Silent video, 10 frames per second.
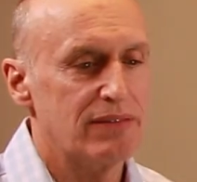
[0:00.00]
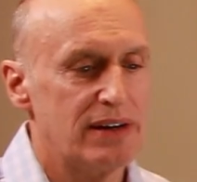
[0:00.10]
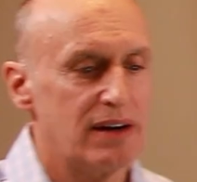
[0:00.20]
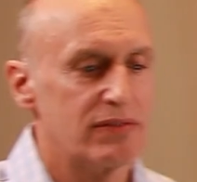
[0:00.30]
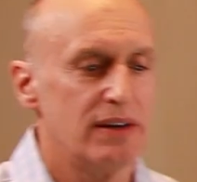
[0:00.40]
have
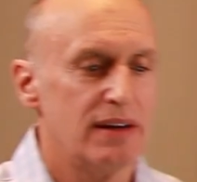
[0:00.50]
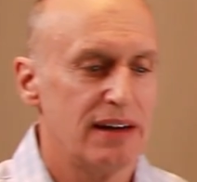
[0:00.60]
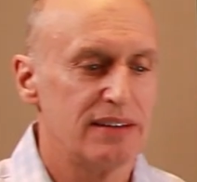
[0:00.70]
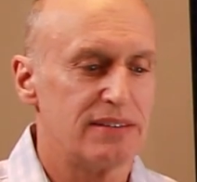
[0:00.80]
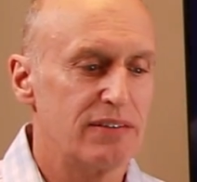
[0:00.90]
enough?
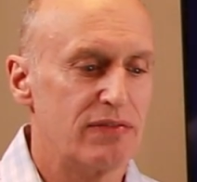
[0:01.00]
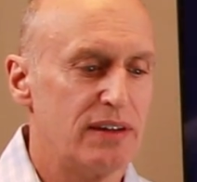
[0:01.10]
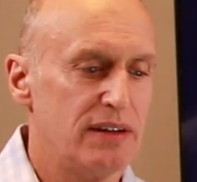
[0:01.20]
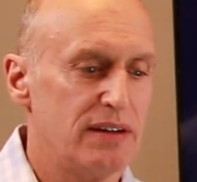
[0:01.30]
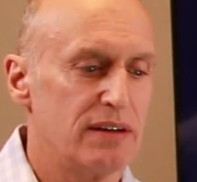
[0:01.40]
As if
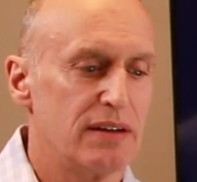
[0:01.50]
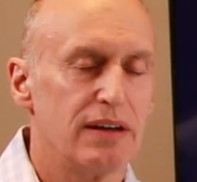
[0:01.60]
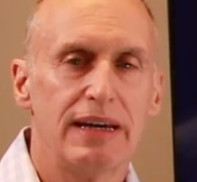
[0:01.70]
the